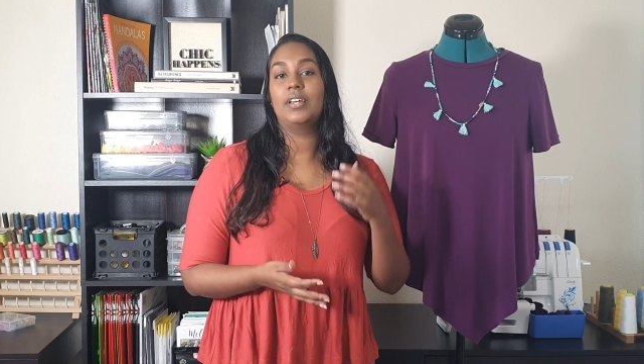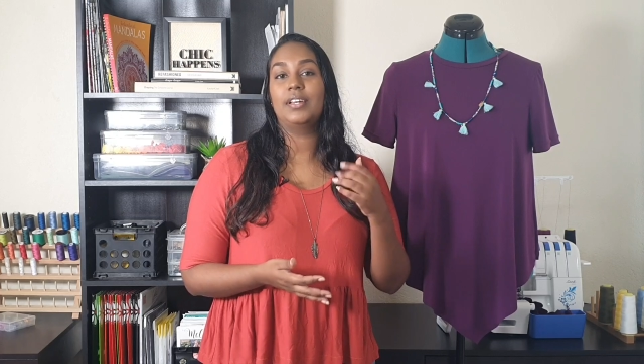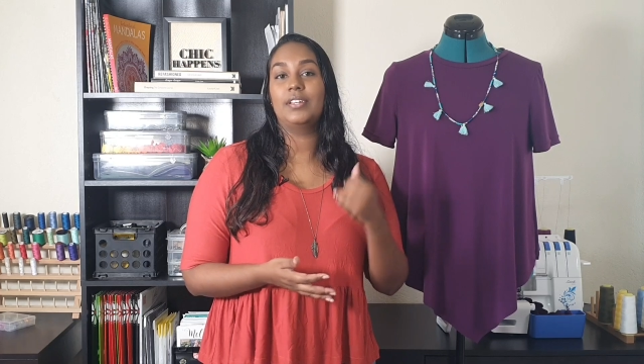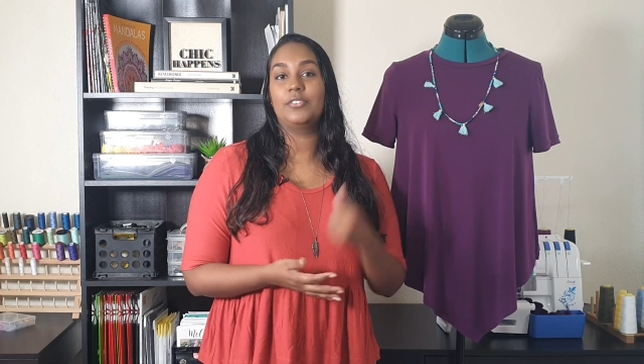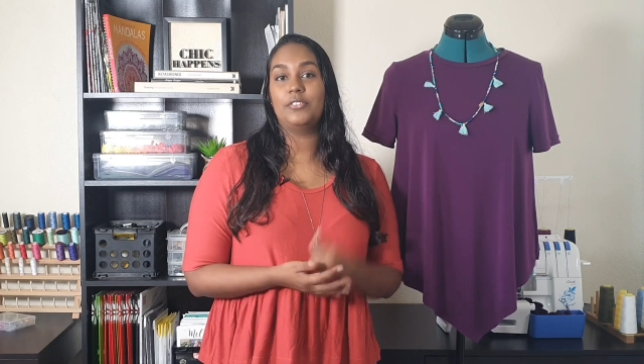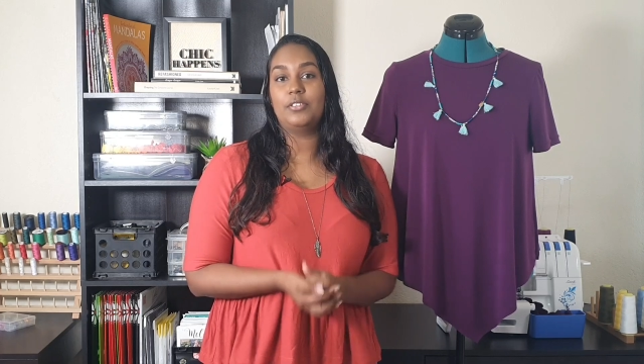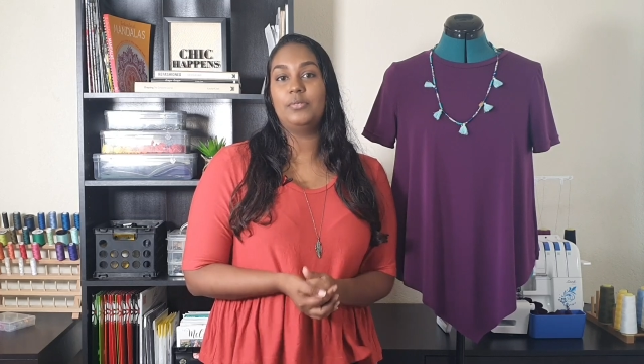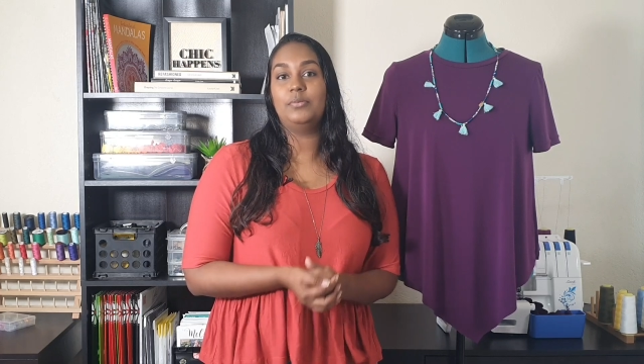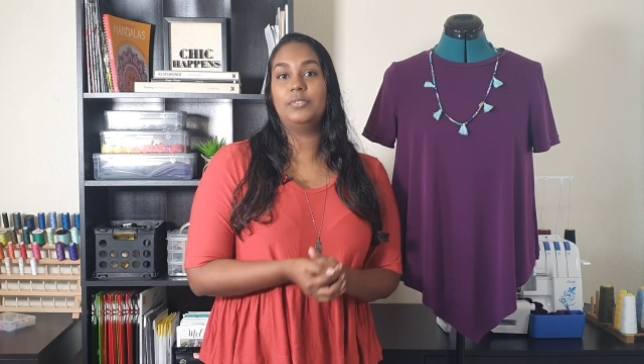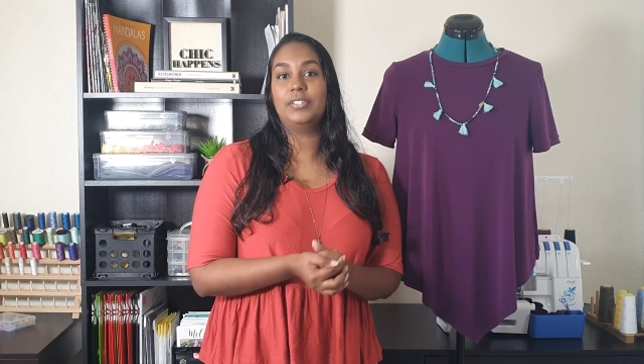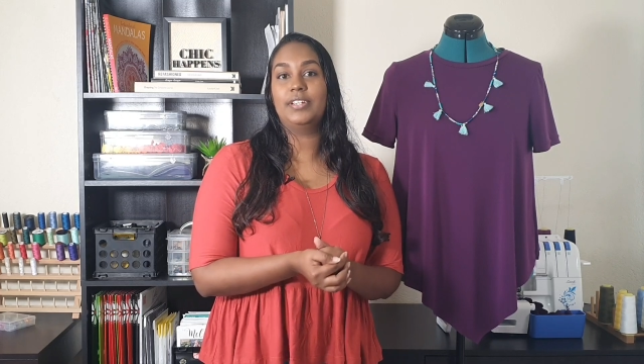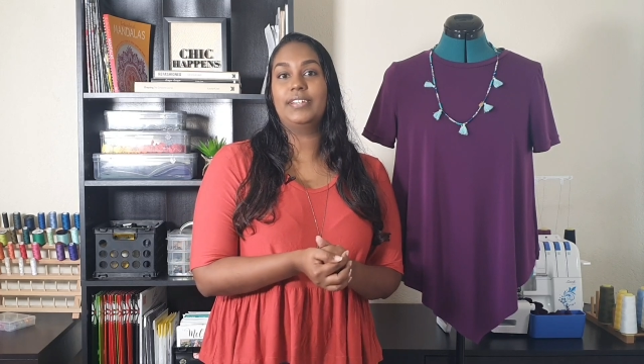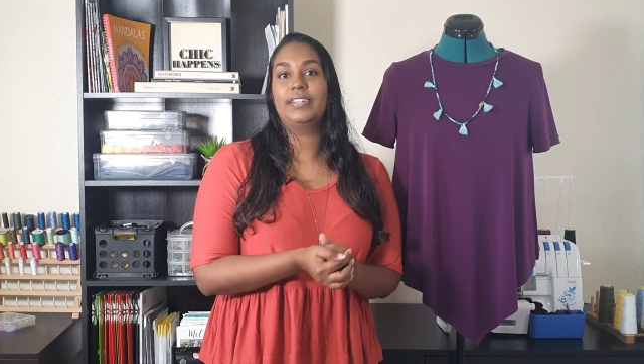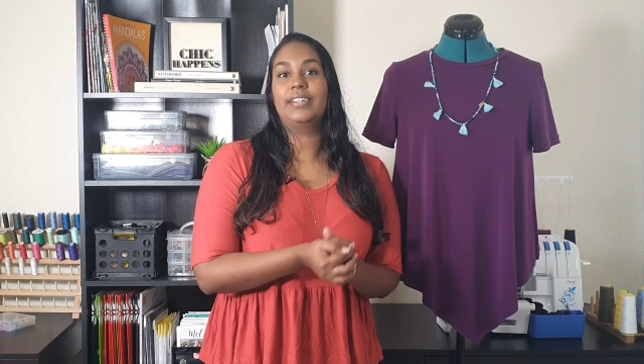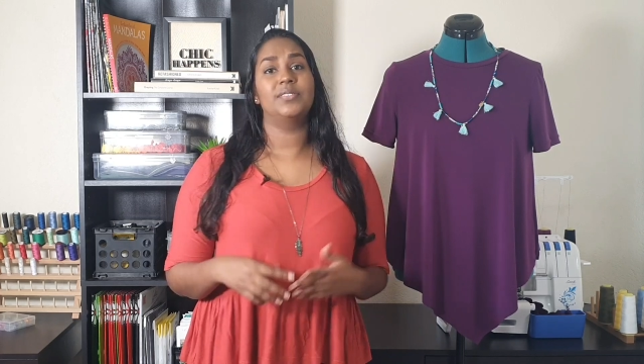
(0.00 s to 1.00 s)
you're
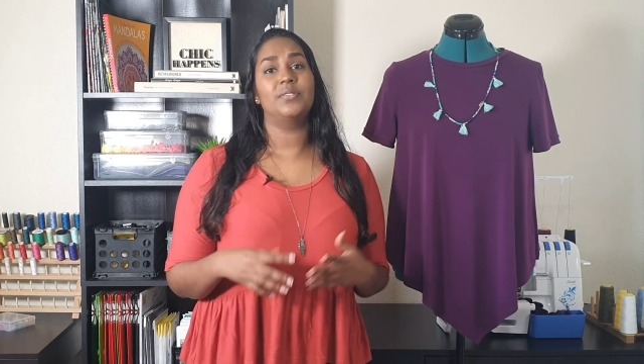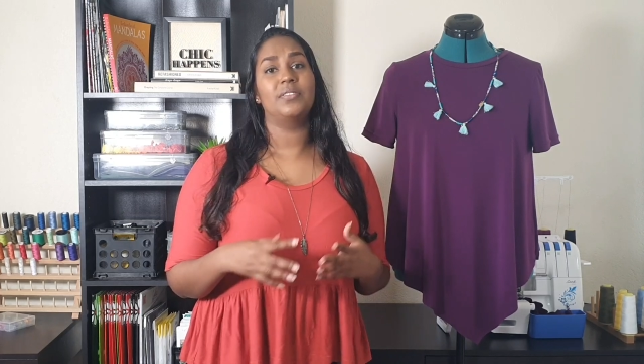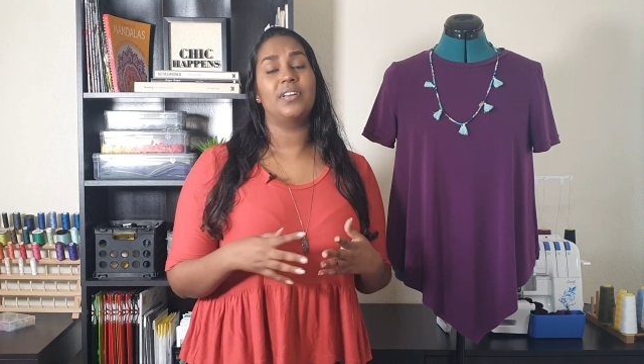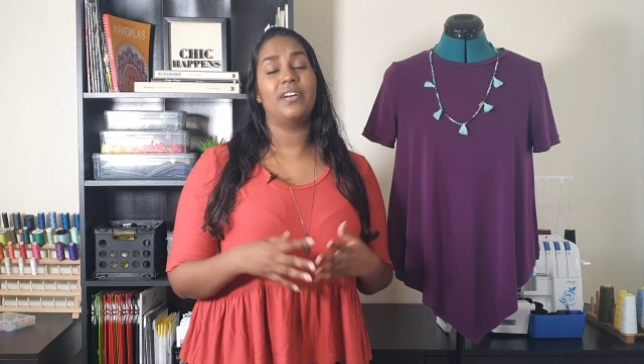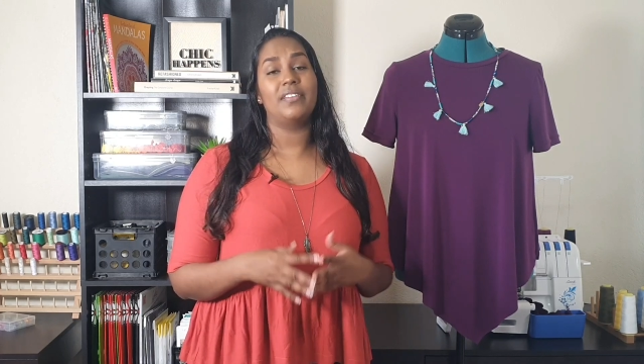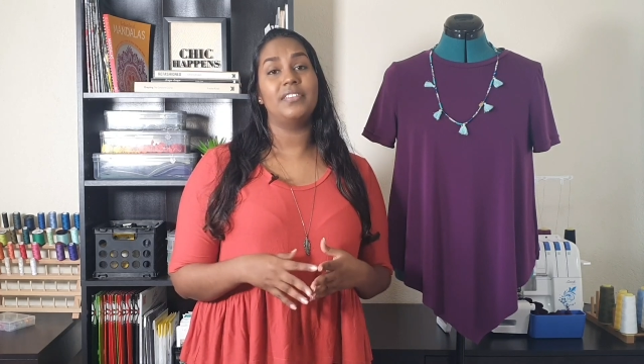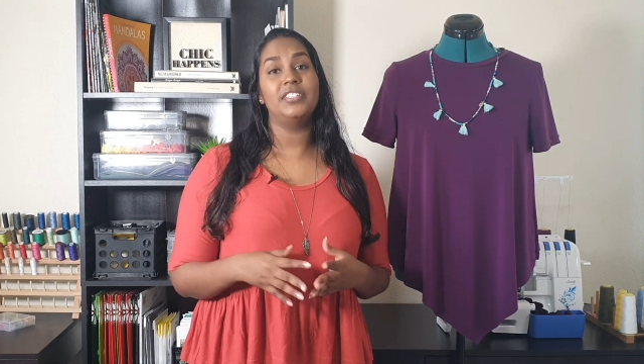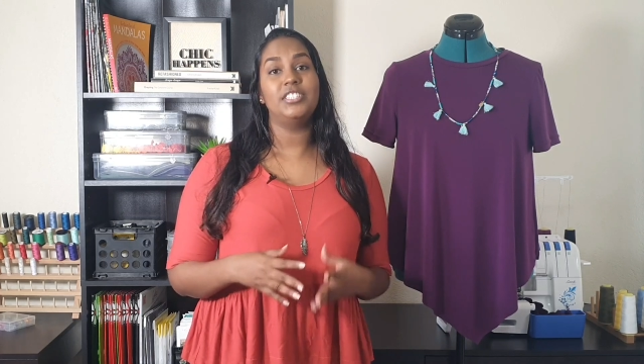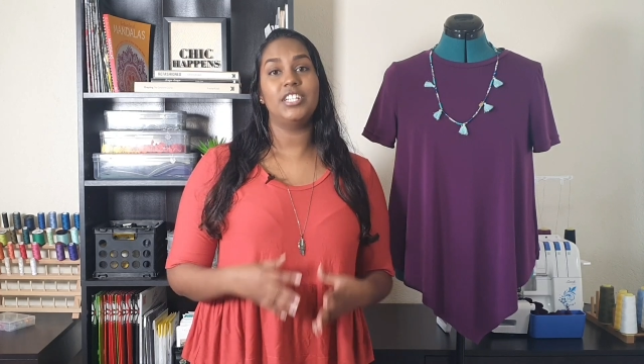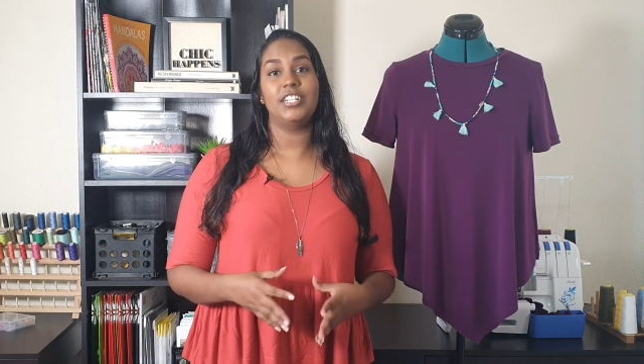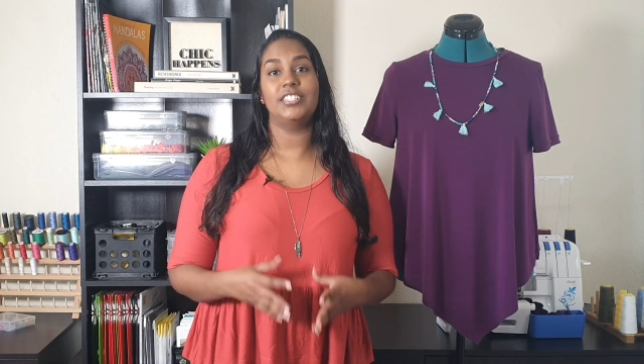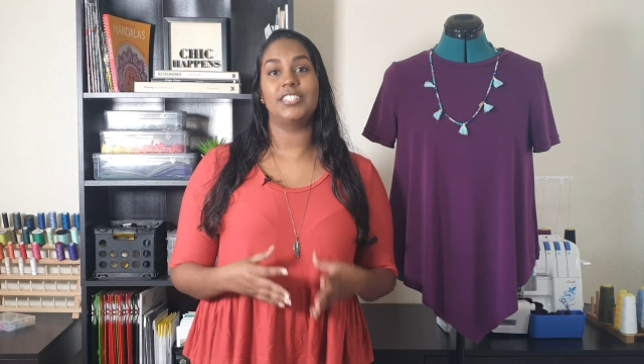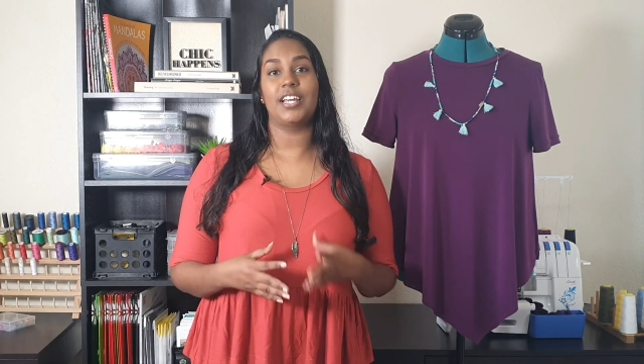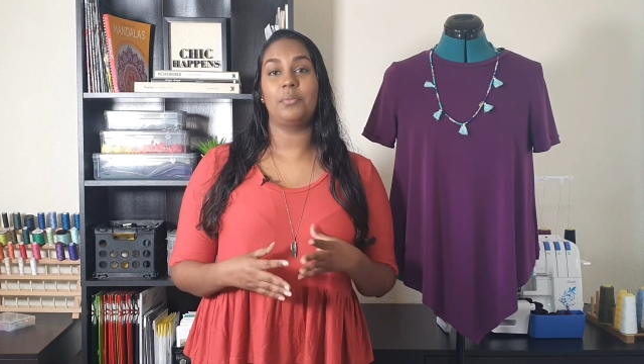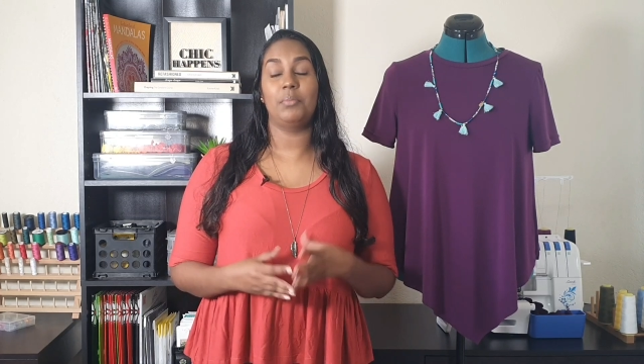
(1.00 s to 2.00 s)
using. So the other
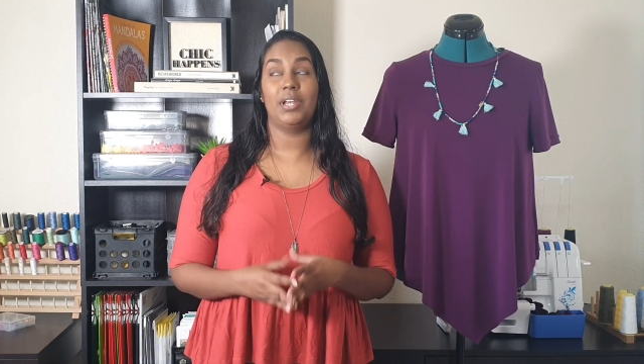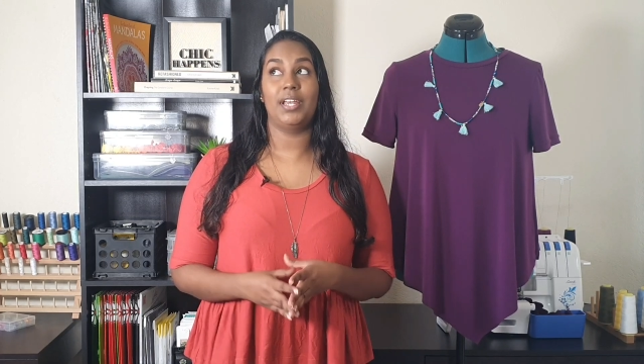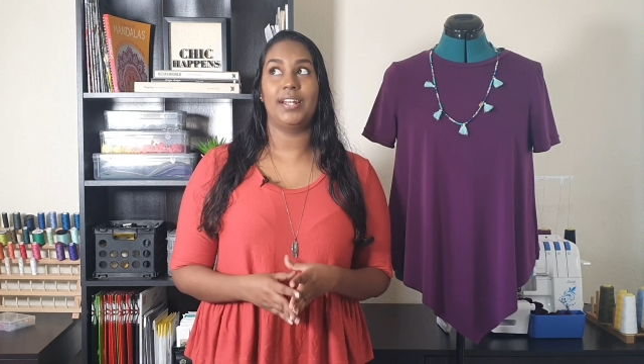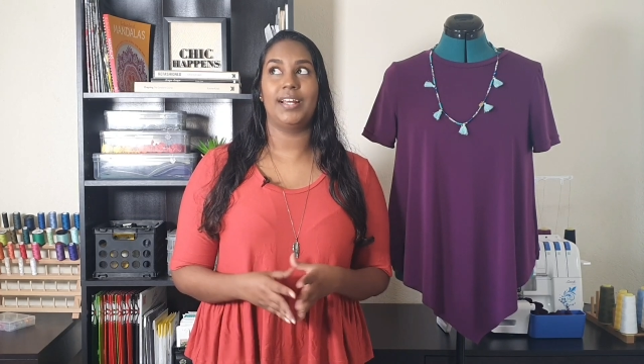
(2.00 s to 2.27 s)
change I made,